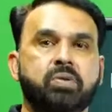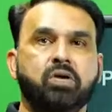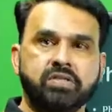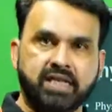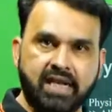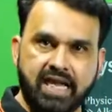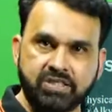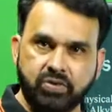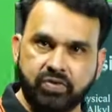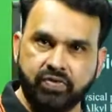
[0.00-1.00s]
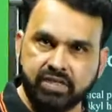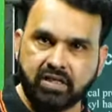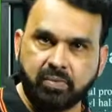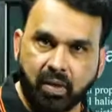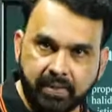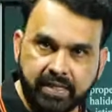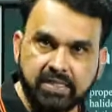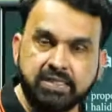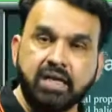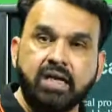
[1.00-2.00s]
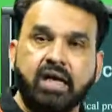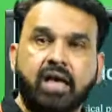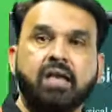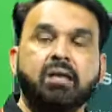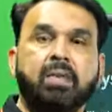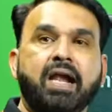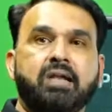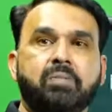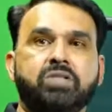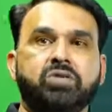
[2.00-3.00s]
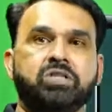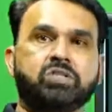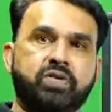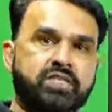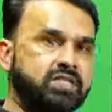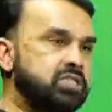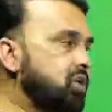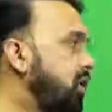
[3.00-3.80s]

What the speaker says: because they can ask you the physical properties in multiple choice questions